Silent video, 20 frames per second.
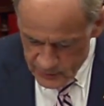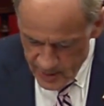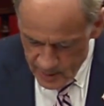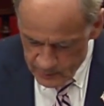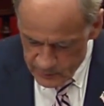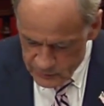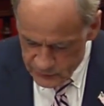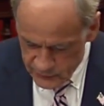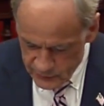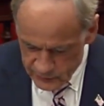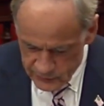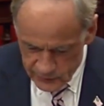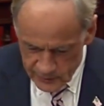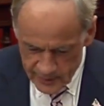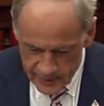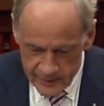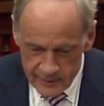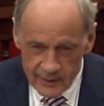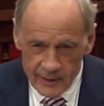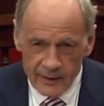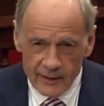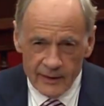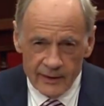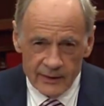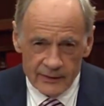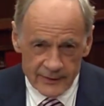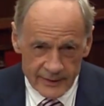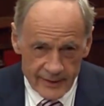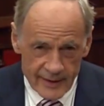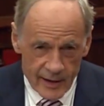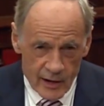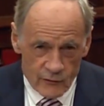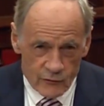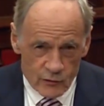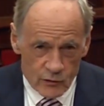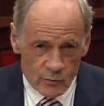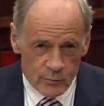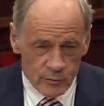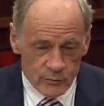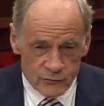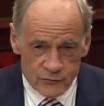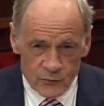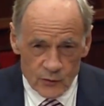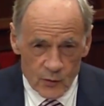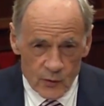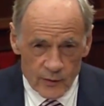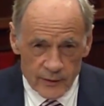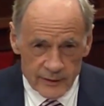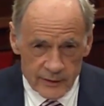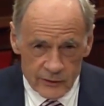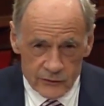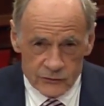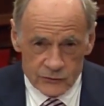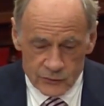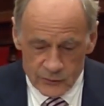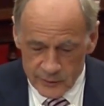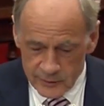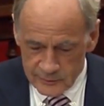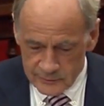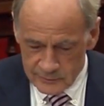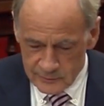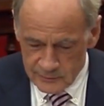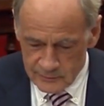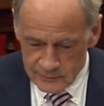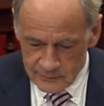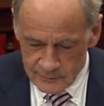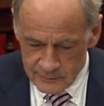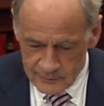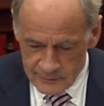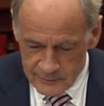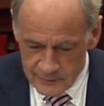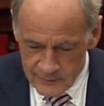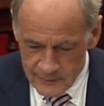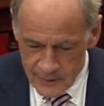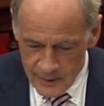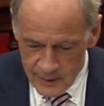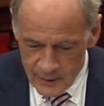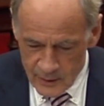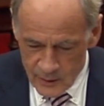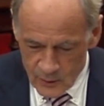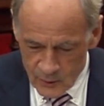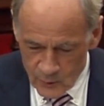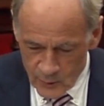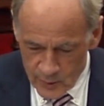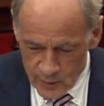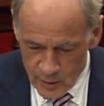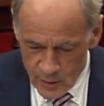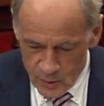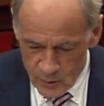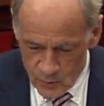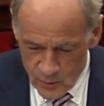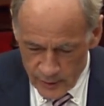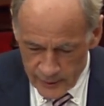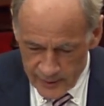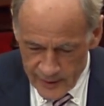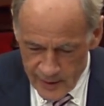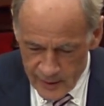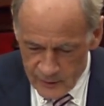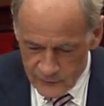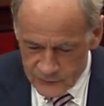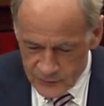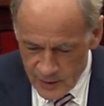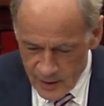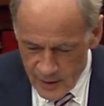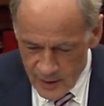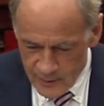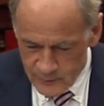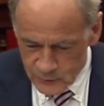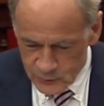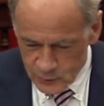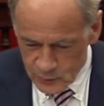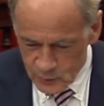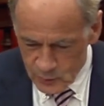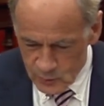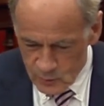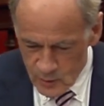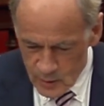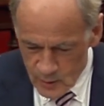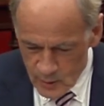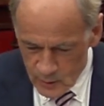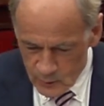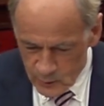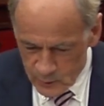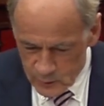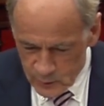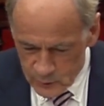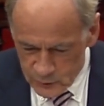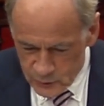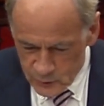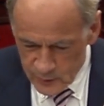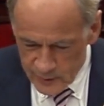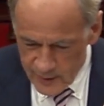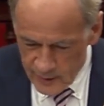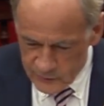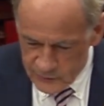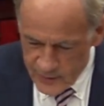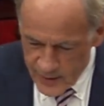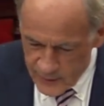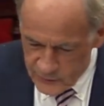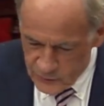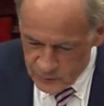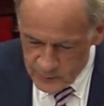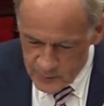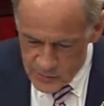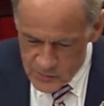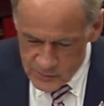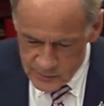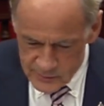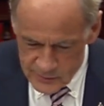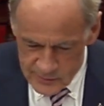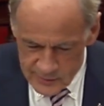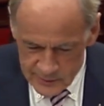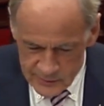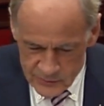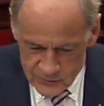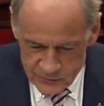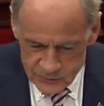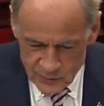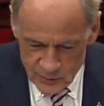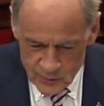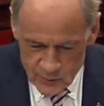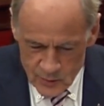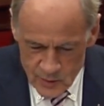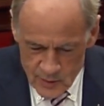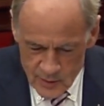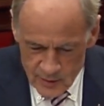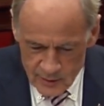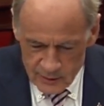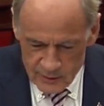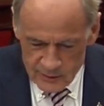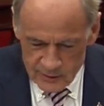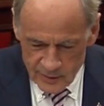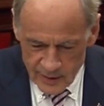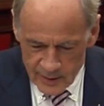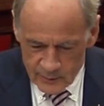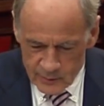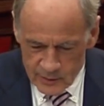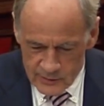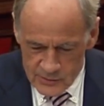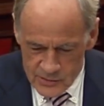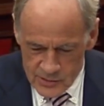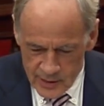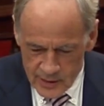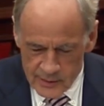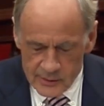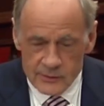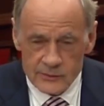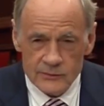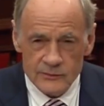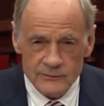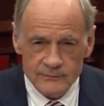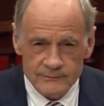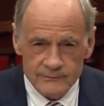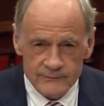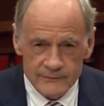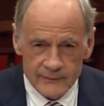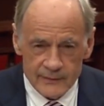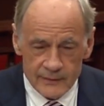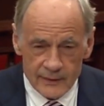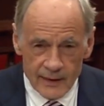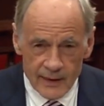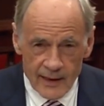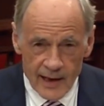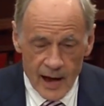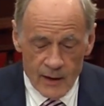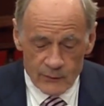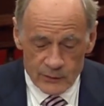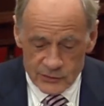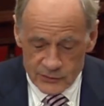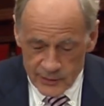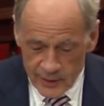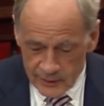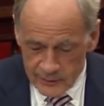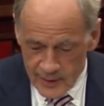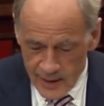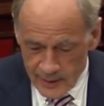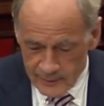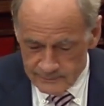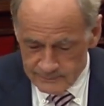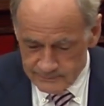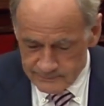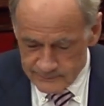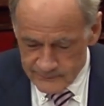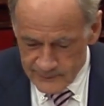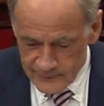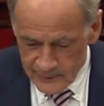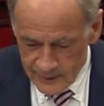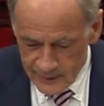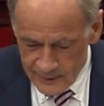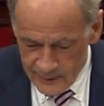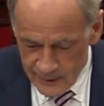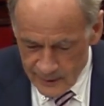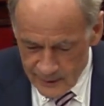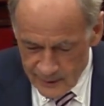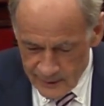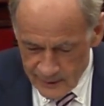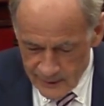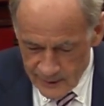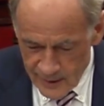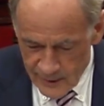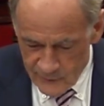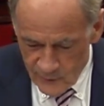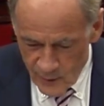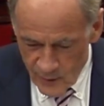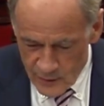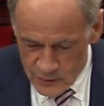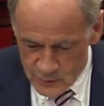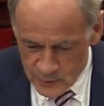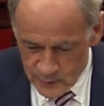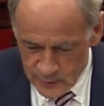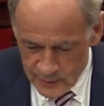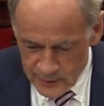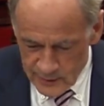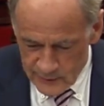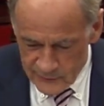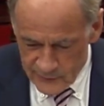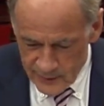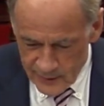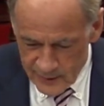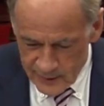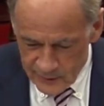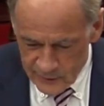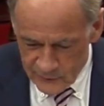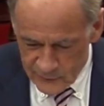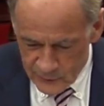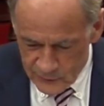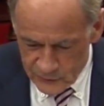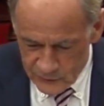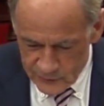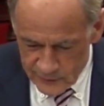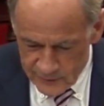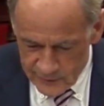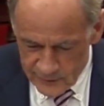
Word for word: atmosphere today than ever before in history. We are running out of time to reduce greenhouse gas emissions and slow climate change. Having said that, uh, I've always believed that in adversity